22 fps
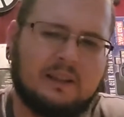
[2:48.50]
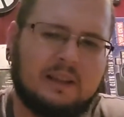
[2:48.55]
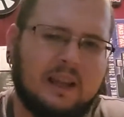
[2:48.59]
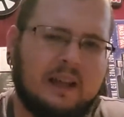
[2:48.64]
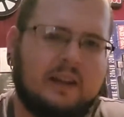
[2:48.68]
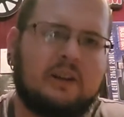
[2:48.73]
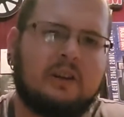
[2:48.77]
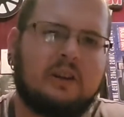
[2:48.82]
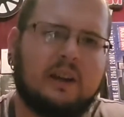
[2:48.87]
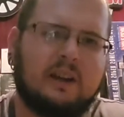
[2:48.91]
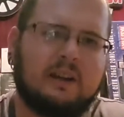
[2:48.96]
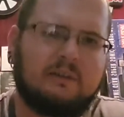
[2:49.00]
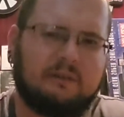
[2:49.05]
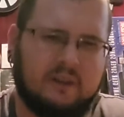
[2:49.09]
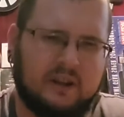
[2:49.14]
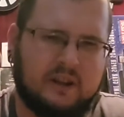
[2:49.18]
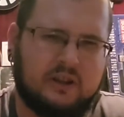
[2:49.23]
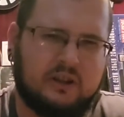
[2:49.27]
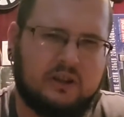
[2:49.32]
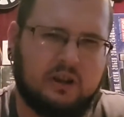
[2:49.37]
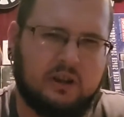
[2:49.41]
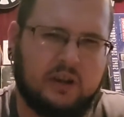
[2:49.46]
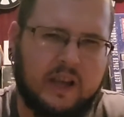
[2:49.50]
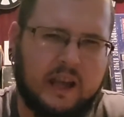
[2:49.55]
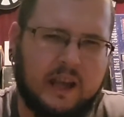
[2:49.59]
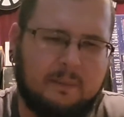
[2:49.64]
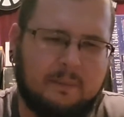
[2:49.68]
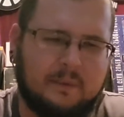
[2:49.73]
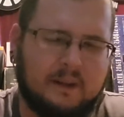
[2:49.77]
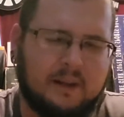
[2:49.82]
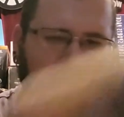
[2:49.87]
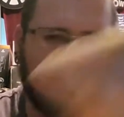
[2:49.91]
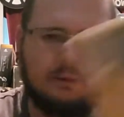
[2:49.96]
letter adventure
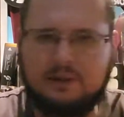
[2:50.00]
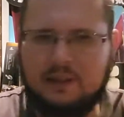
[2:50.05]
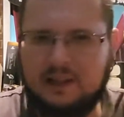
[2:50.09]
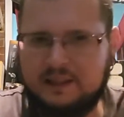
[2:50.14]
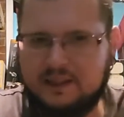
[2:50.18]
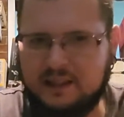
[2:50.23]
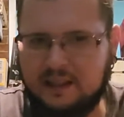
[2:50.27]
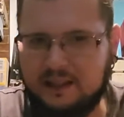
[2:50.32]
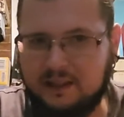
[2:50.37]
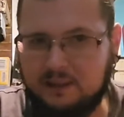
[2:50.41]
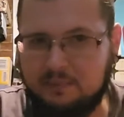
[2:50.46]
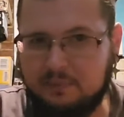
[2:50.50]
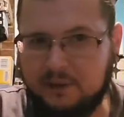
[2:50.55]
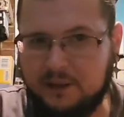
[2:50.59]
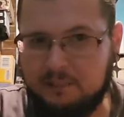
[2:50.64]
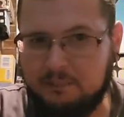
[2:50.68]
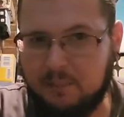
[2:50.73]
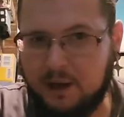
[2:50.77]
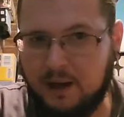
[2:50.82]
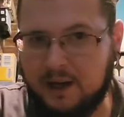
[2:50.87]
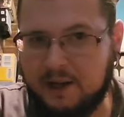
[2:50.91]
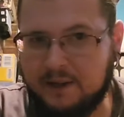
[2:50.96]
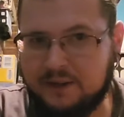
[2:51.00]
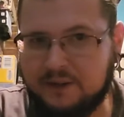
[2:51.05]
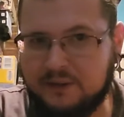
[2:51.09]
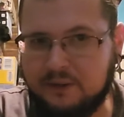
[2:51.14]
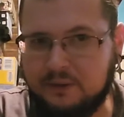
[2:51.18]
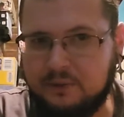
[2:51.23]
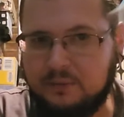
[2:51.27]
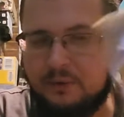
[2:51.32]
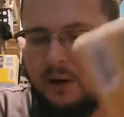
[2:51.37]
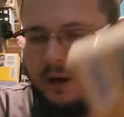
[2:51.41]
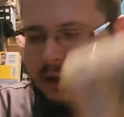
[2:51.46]
game that I would like to get complete in box
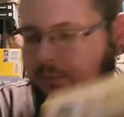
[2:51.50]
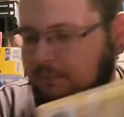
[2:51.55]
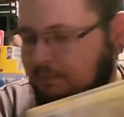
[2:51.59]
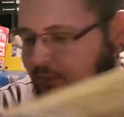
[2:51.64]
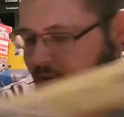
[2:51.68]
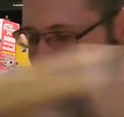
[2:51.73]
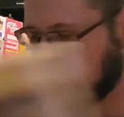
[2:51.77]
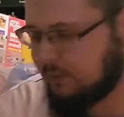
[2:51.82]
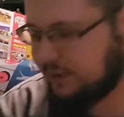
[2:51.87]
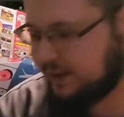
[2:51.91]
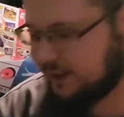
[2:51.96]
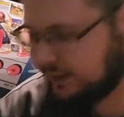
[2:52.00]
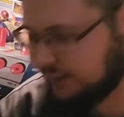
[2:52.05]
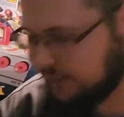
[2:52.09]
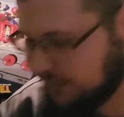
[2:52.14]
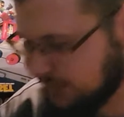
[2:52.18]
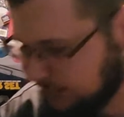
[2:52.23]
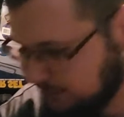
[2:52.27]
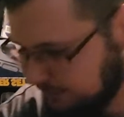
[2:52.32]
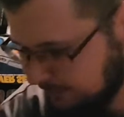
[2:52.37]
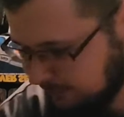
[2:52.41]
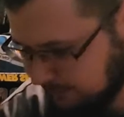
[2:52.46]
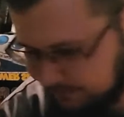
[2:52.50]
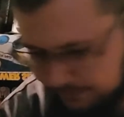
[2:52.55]
to go with this.